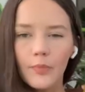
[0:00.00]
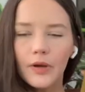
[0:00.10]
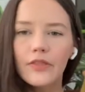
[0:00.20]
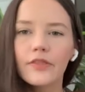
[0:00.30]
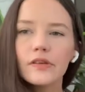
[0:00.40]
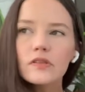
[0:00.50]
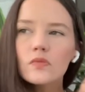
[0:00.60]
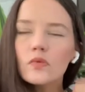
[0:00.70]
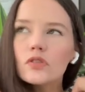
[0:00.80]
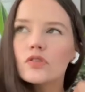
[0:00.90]
but this
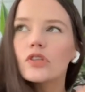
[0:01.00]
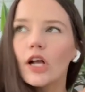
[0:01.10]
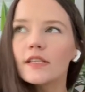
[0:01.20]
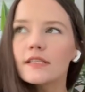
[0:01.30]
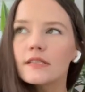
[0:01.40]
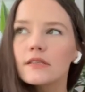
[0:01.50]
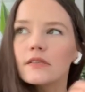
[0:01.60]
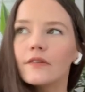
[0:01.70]
was just